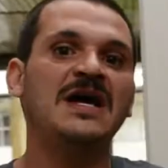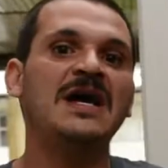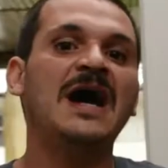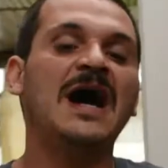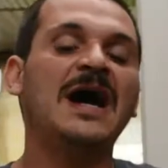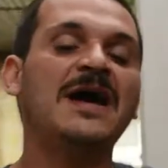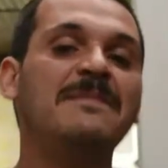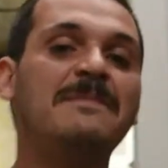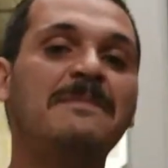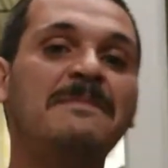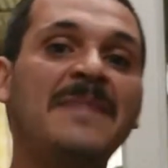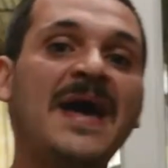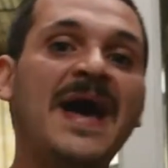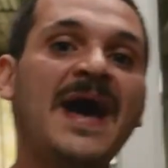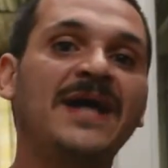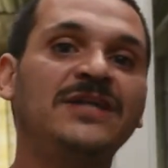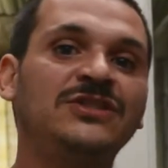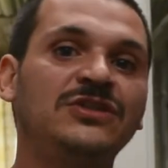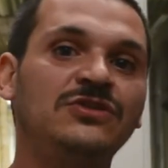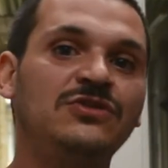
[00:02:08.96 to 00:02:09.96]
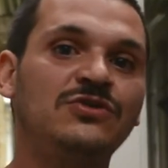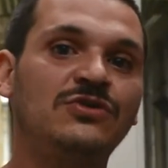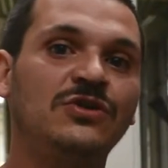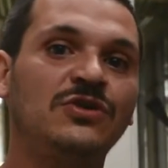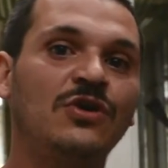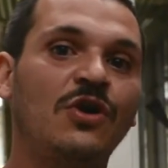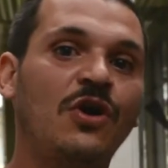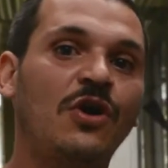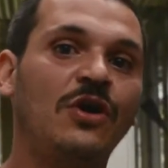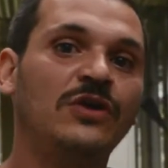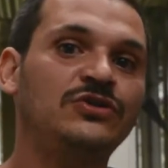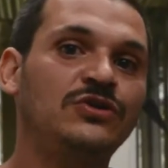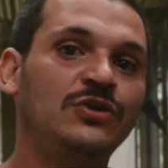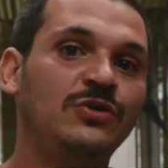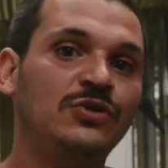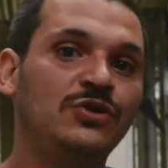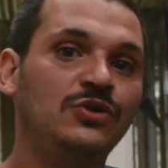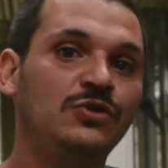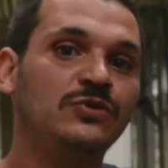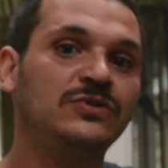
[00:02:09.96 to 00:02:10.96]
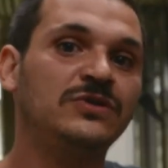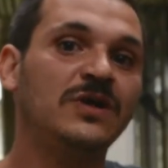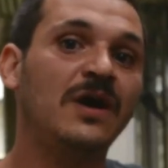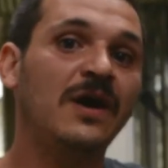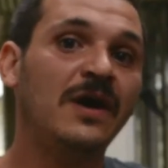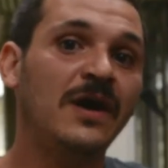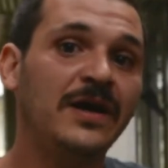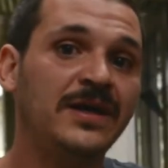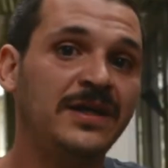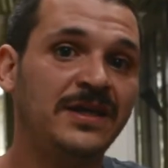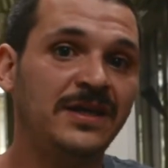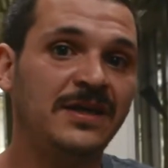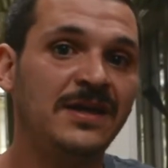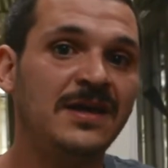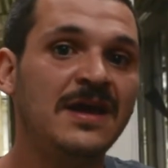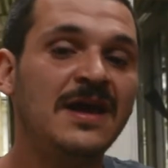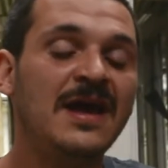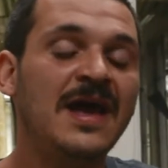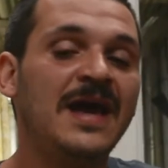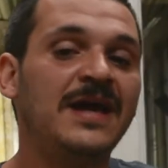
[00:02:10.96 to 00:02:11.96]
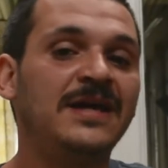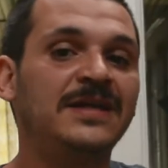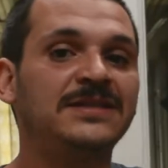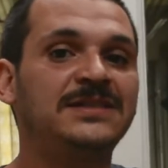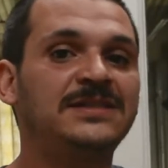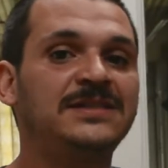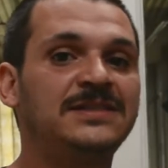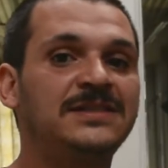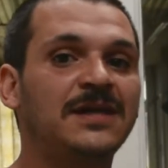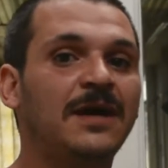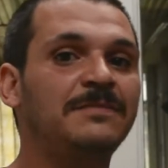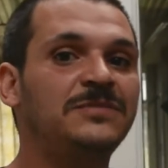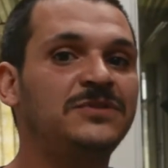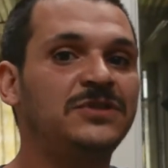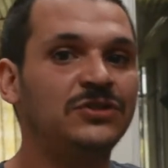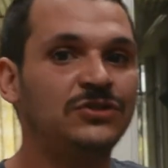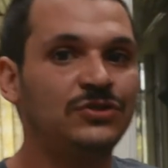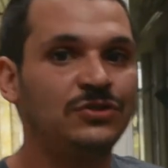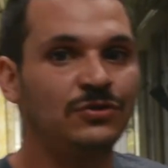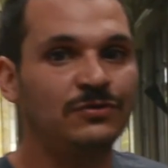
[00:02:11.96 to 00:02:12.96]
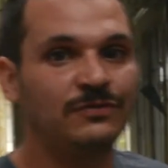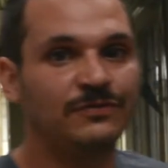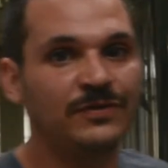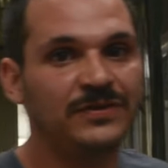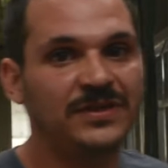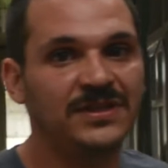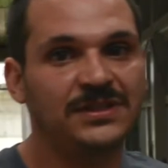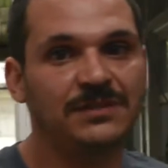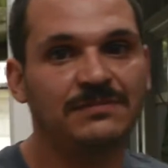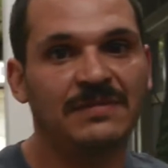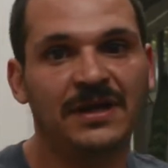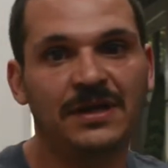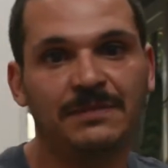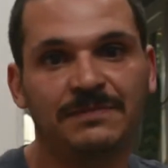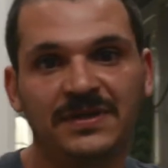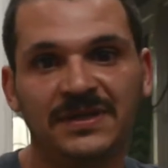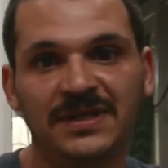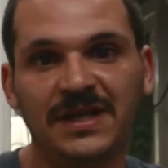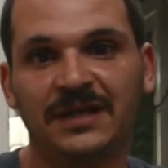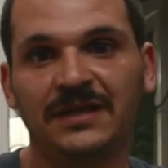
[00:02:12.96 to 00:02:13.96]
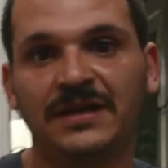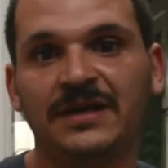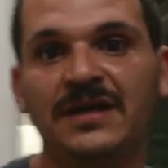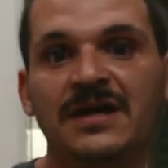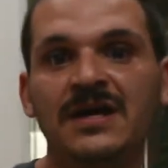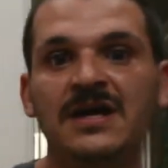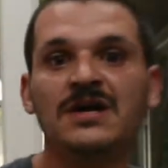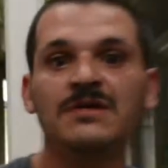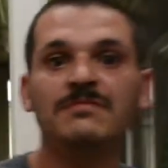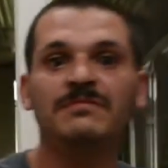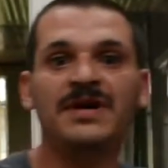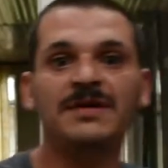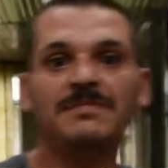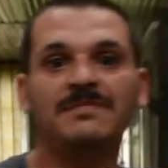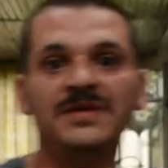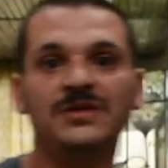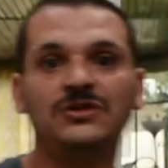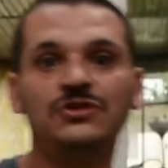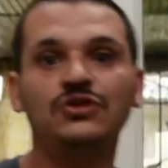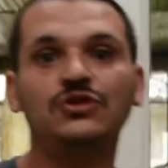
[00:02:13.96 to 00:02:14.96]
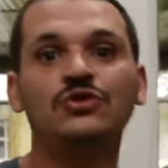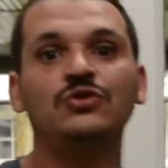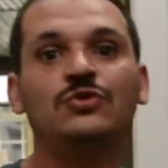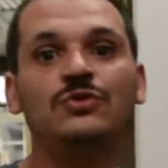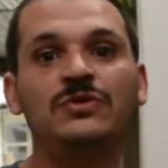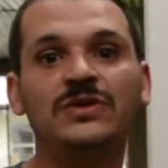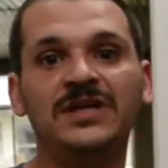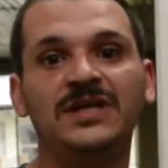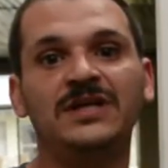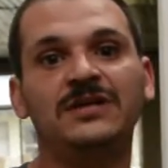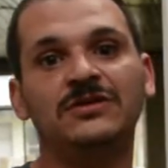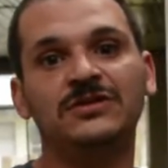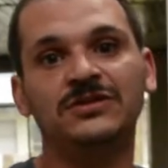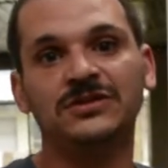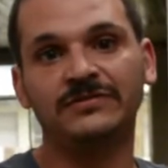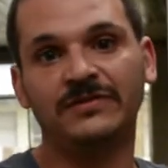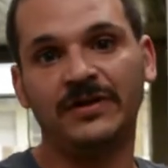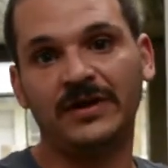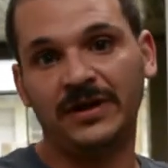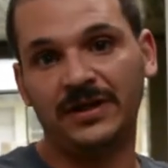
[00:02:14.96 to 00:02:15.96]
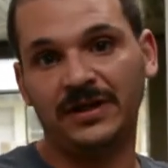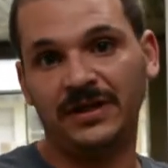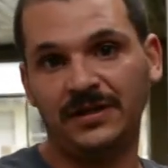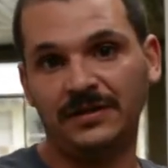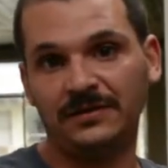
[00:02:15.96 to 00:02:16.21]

I imagine you could also use honey, and a substitute for this amount of panela might be 2 liters of honey.